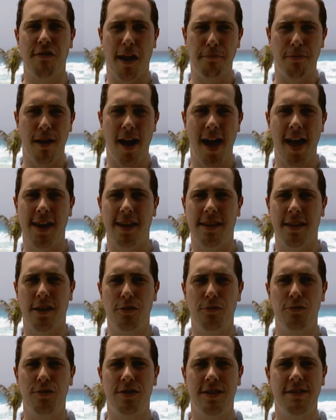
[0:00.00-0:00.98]
Rob Ryan and the
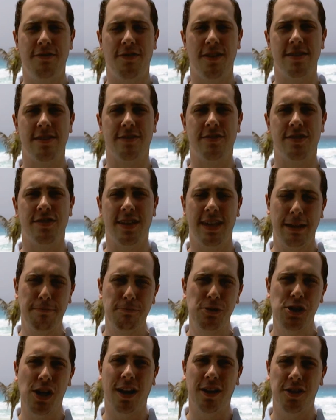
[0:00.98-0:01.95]
new defensive
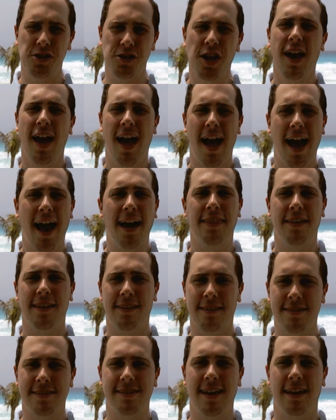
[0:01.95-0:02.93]
scheme change, I
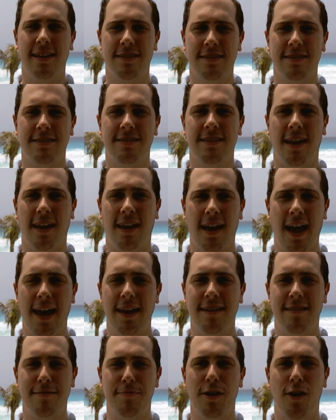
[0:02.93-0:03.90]
think the Saints, I
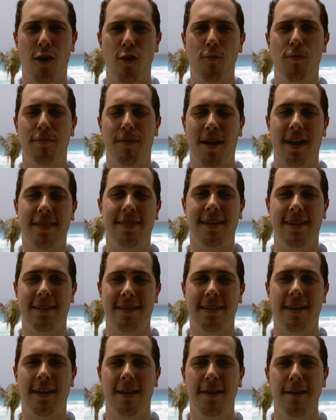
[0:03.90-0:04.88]
hate to be a homer, but I
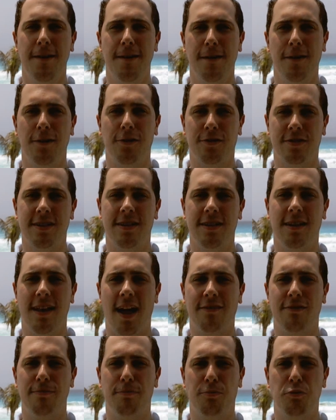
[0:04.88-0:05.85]
think that you'll see a
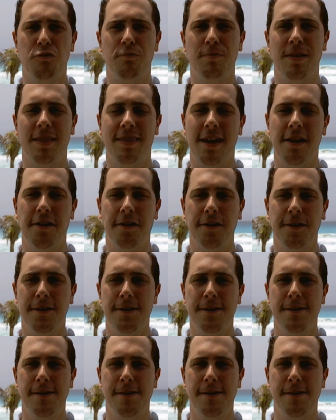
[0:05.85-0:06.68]
lot of improvement there.